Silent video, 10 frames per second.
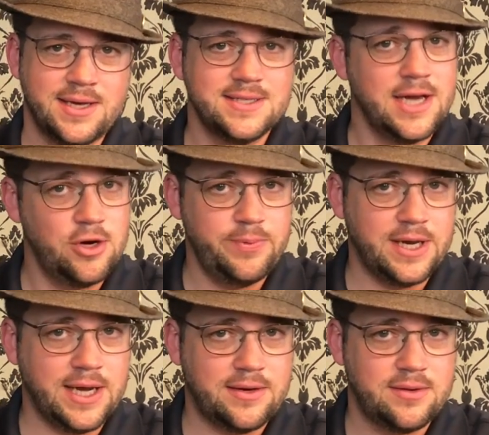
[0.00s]
is not open
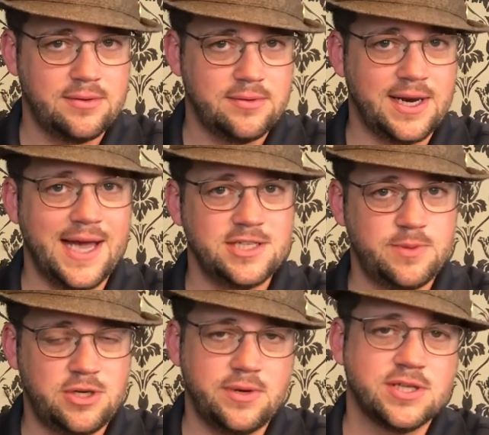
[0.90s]
yet. It has
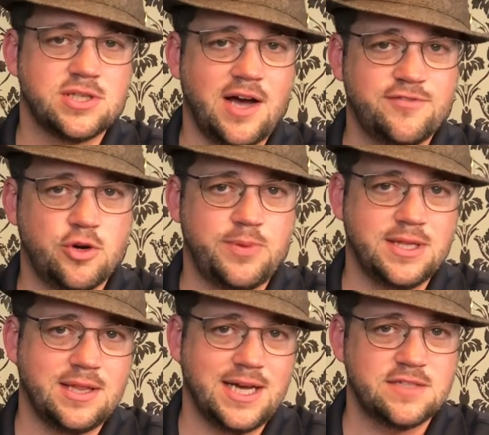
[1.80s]
been doing a soft
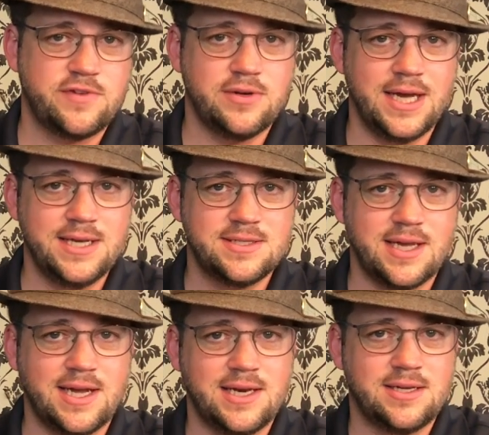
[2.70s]
opening the last few days,
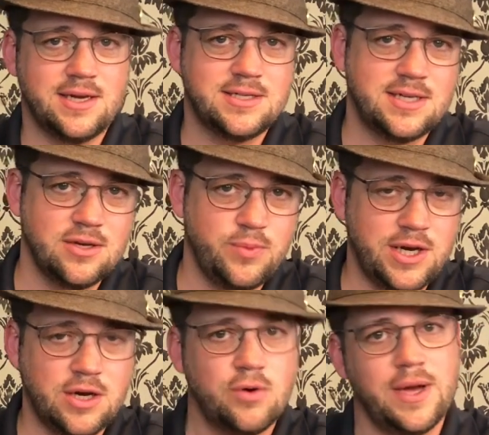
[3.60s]
and until we
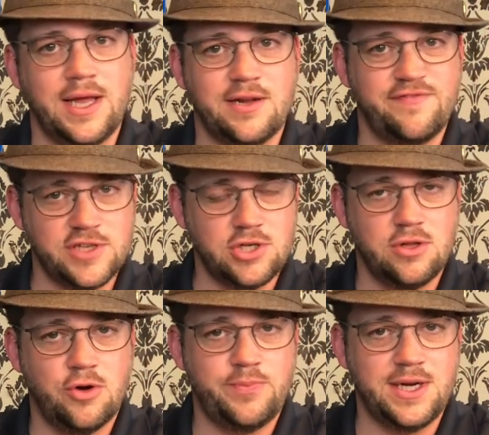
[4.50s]
know an
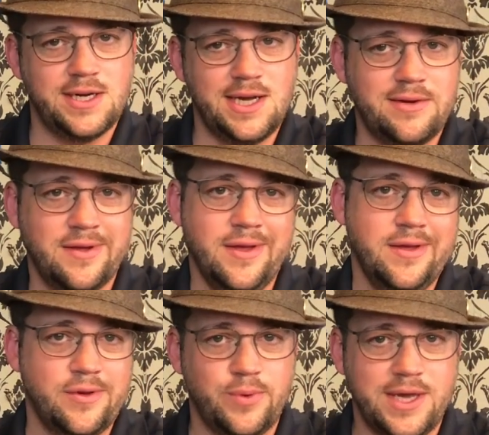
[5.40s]
official opening date,
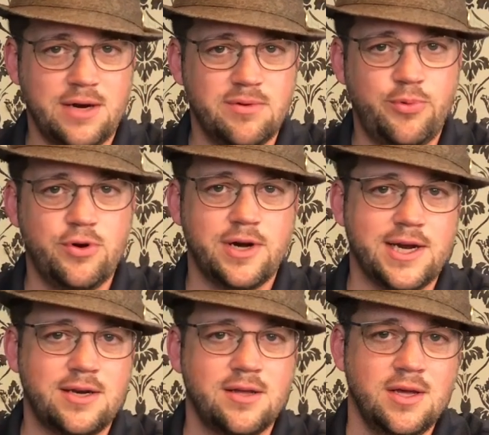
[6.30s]
we can't report on
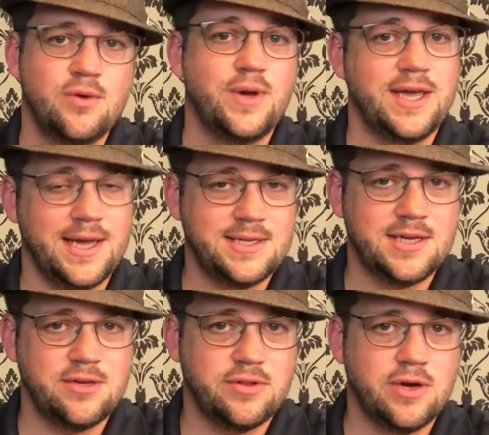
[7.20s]
it. We can
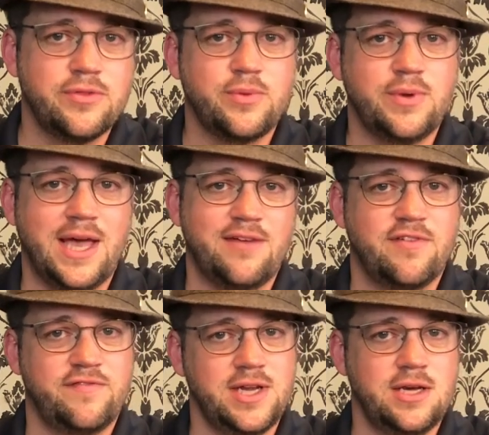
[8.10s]
tell you, though, that we
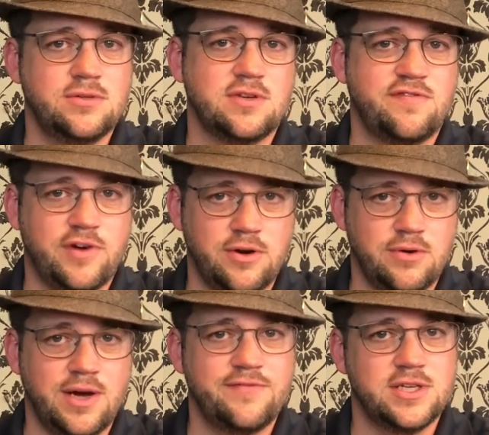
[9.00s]
have videos and
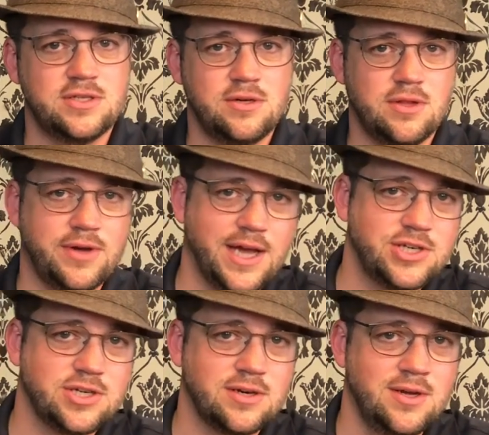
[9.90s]
photo of this new
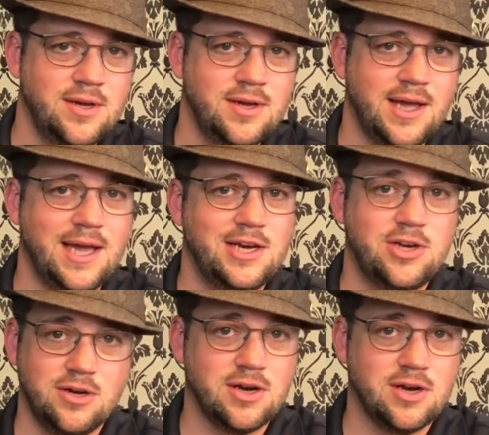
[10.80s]
location, and you're